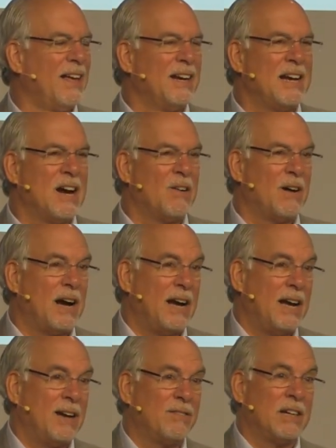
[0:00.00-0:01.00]
Now, I
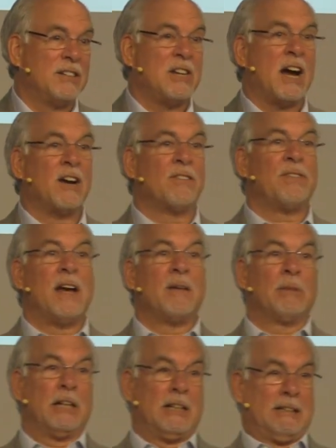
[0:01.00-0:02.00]
have an entire
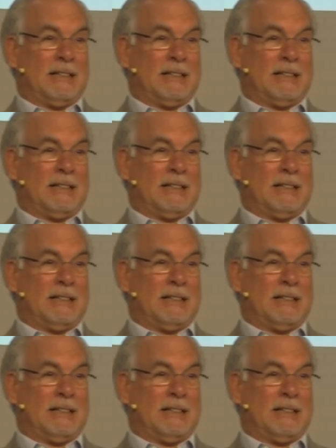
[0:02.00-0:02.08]
family